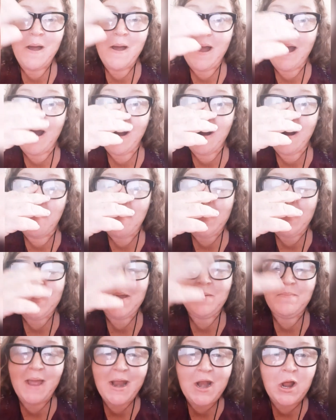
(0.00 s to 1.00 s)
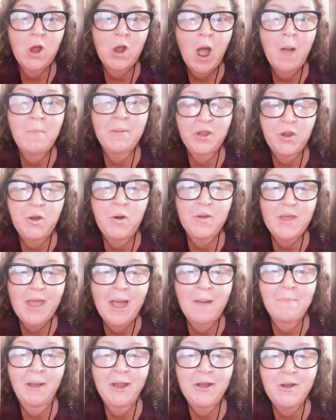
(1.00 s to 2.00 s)
And then made a comment, you know,
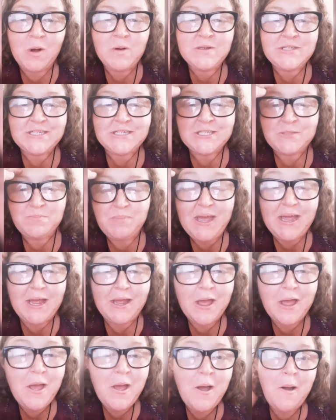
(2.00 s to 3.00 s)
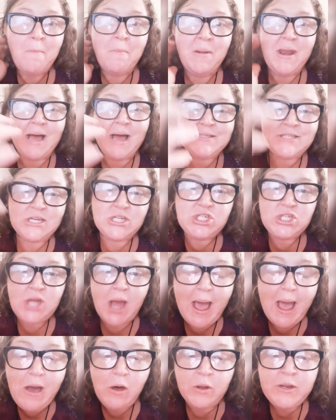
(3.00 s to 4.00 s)
yeah, my nose is big. But as a
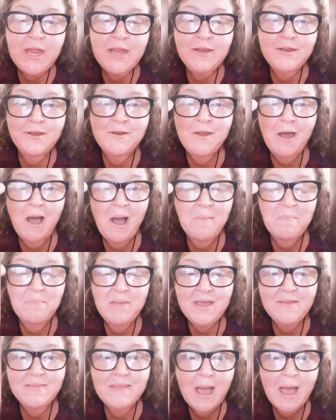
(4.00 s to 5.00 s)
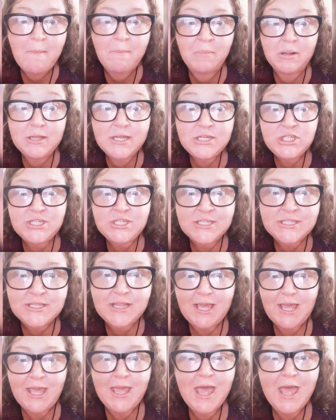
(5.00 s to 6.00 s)
child, he did not mean that
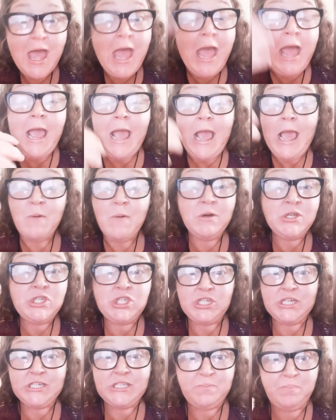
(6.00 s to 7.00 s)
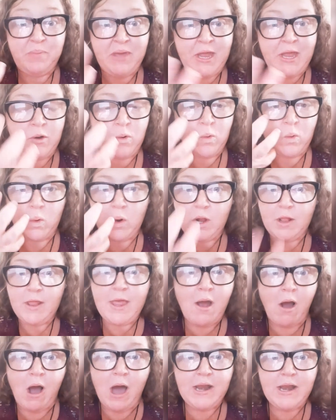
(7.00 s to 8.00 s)
maliciously. He was just being
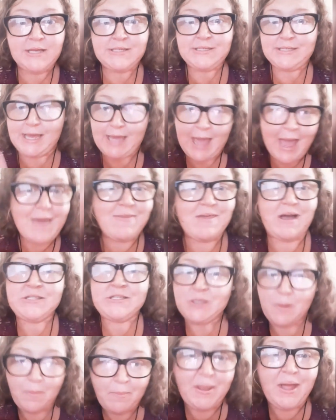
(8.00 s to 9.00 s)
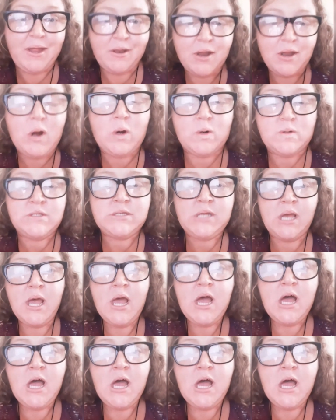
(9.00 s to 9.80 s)
really honest, like, hey, that's a big nose.